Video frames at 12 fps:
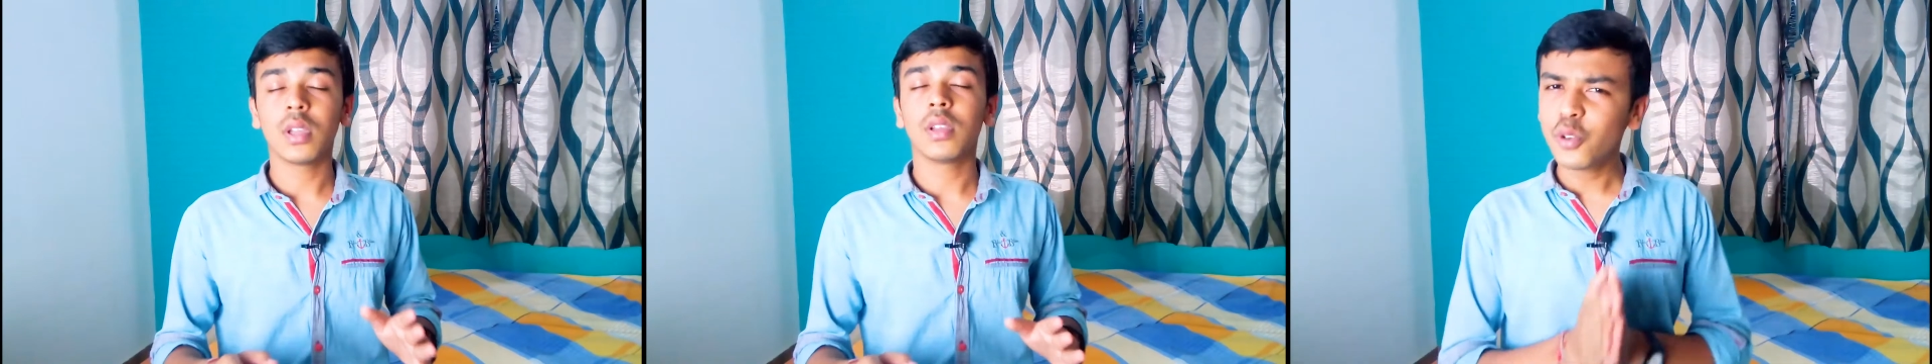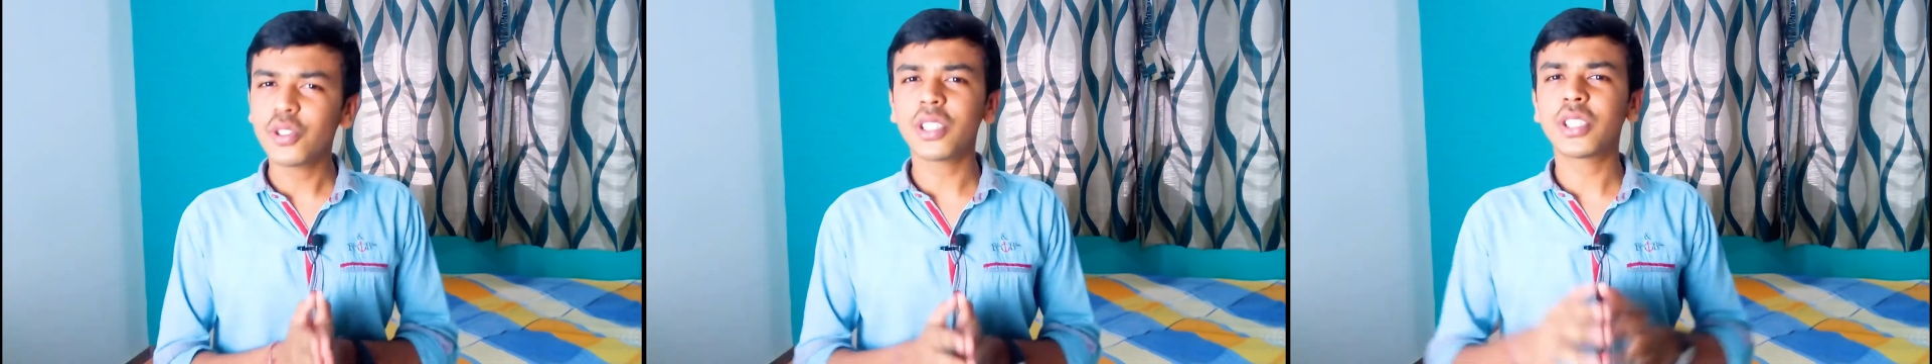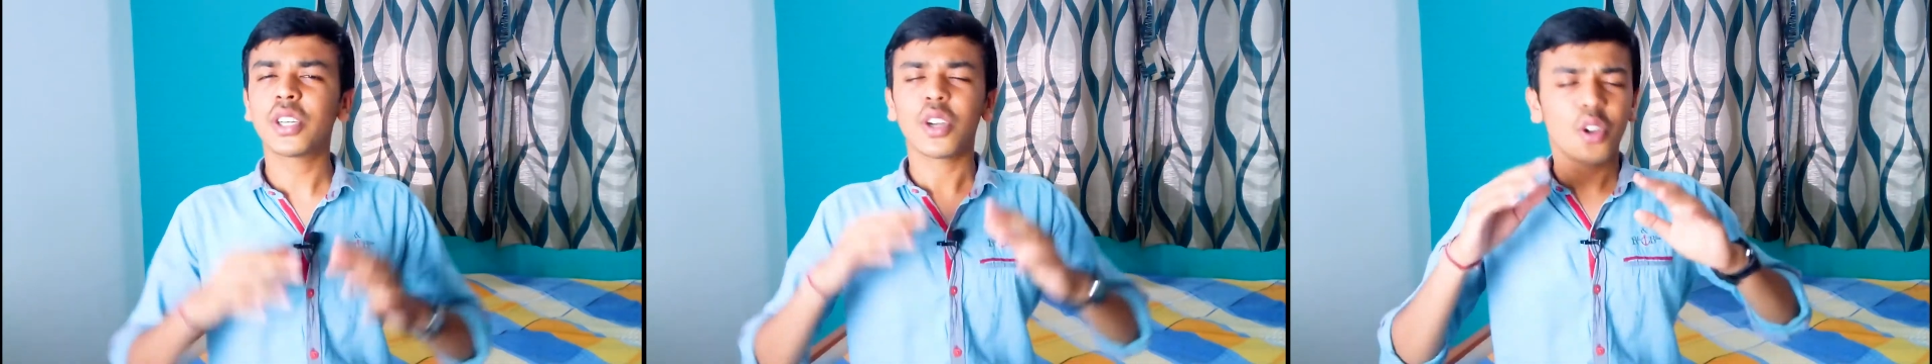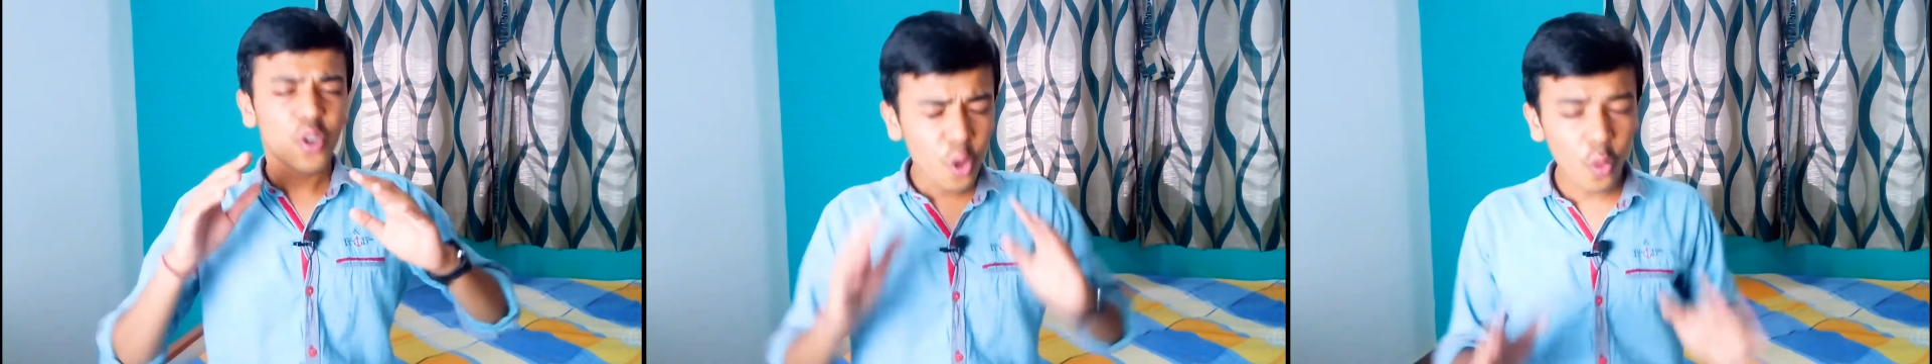So
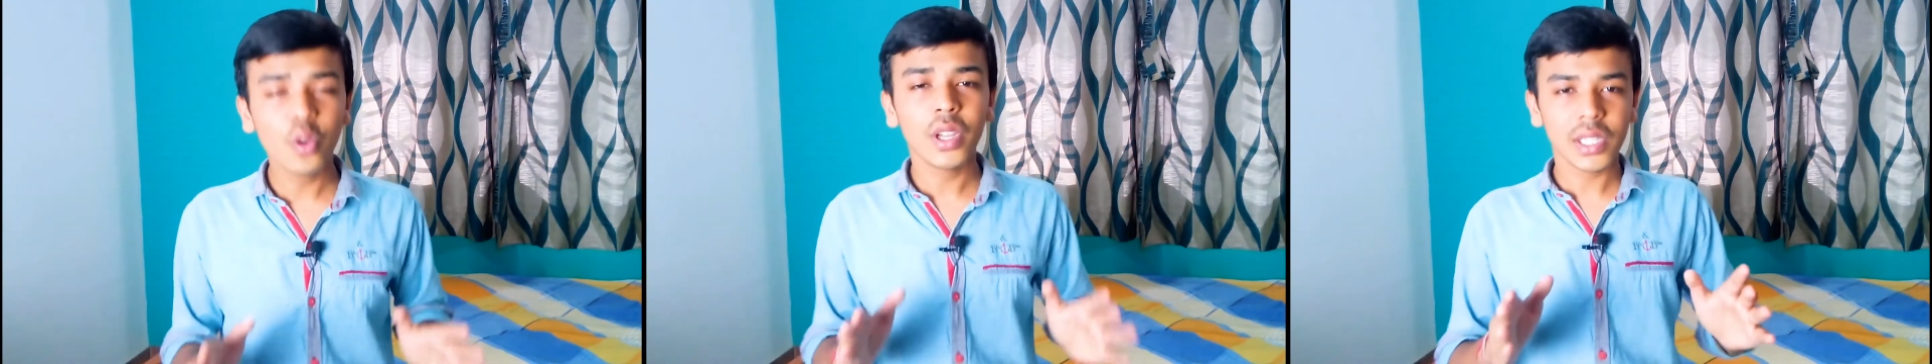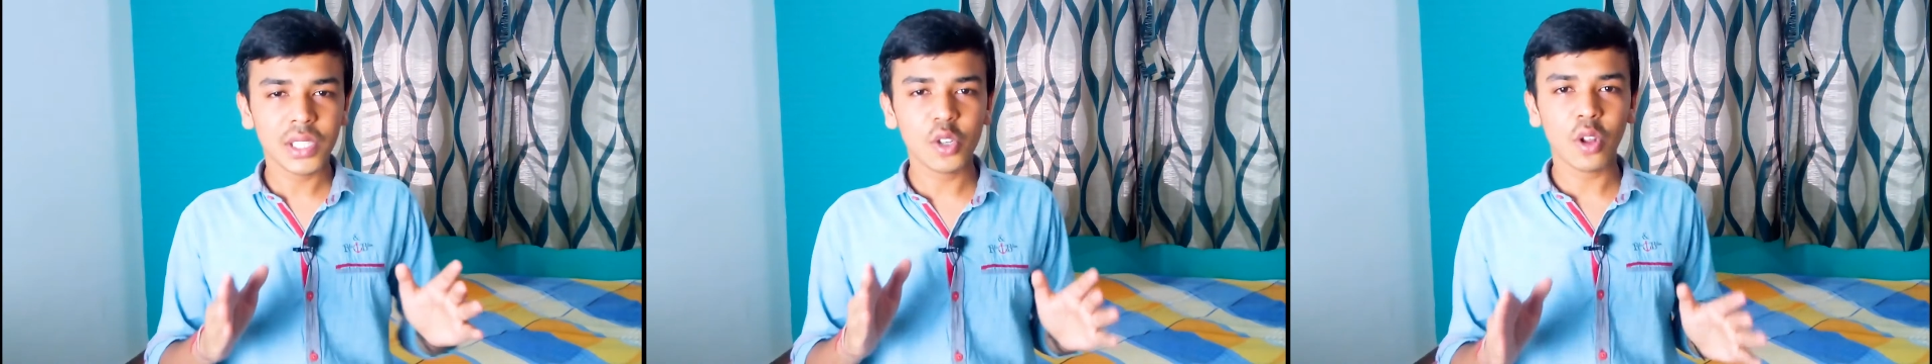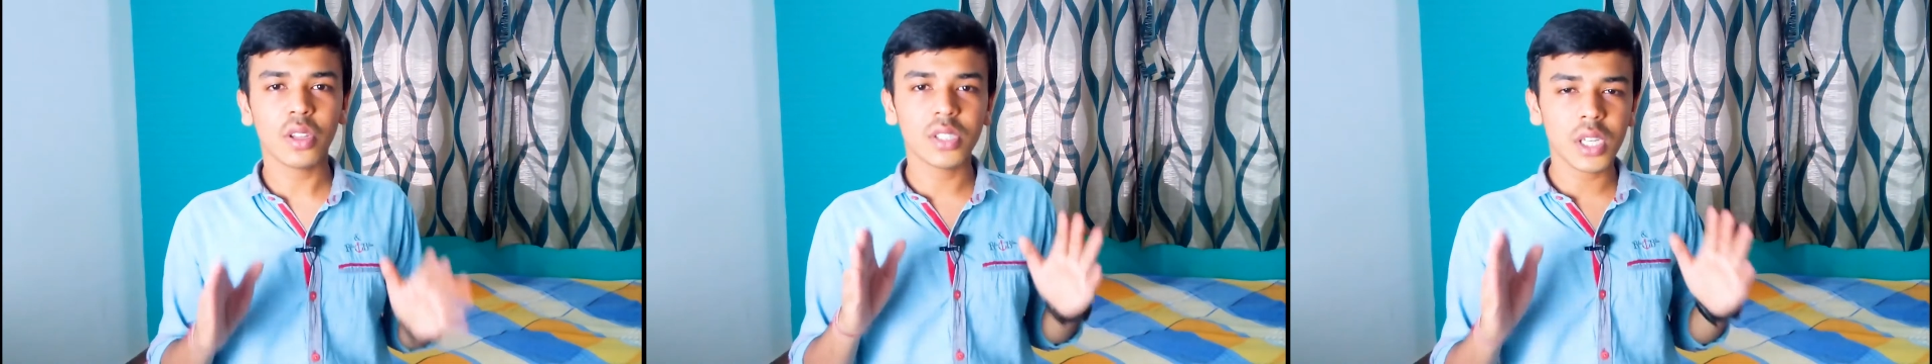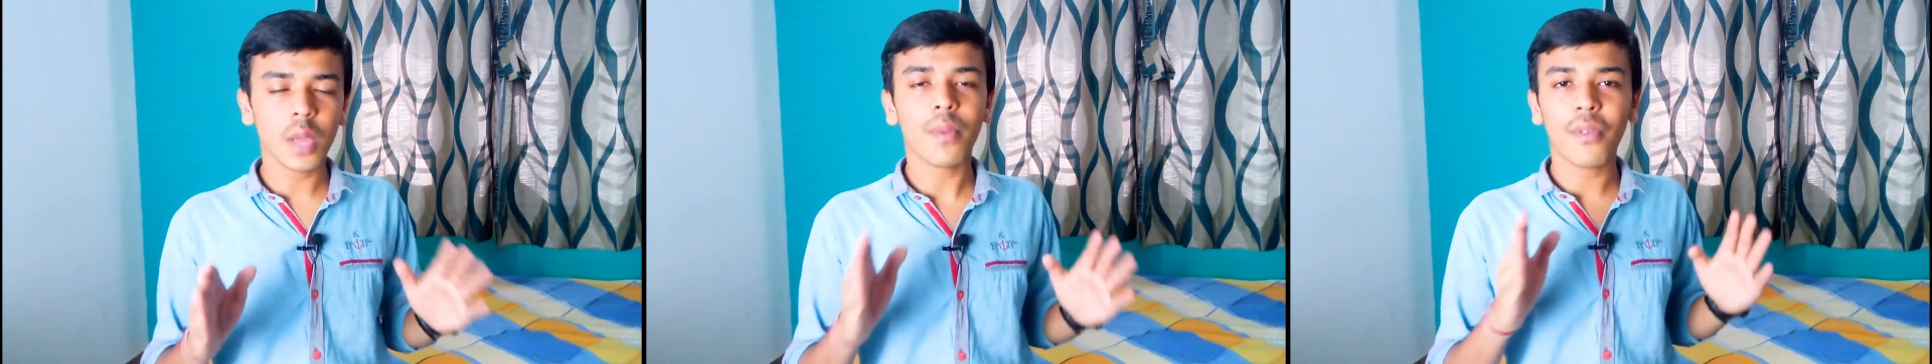just don't install
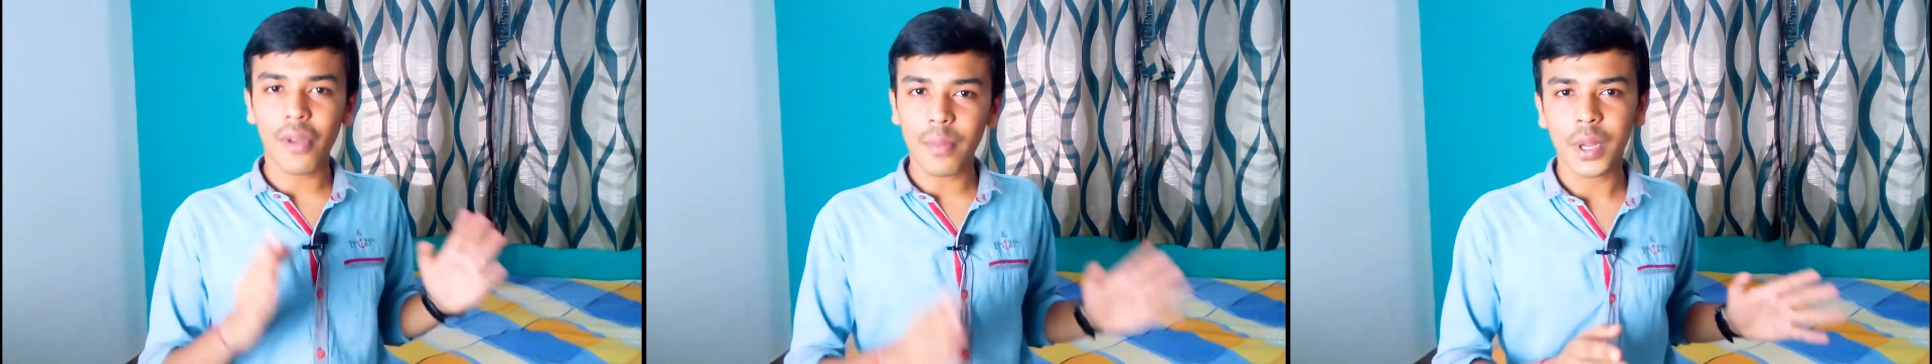this type of